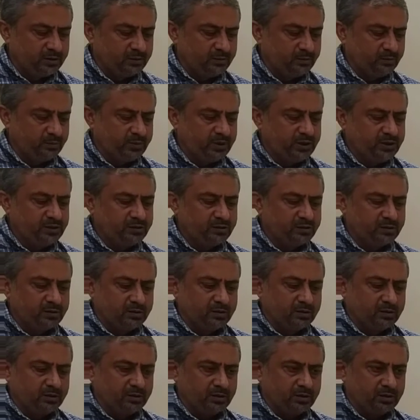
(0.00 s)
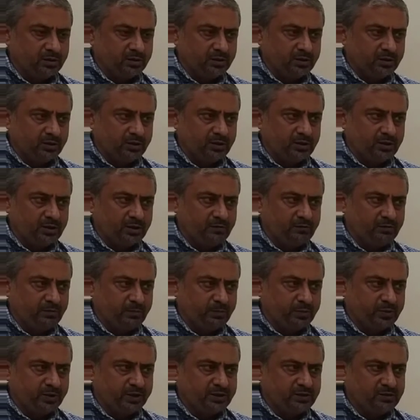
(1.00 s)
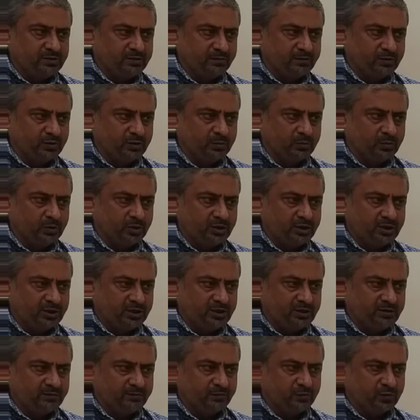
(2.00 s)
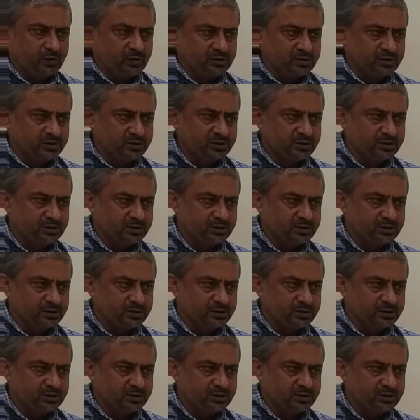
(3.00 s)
Means if the price of a commodity falls,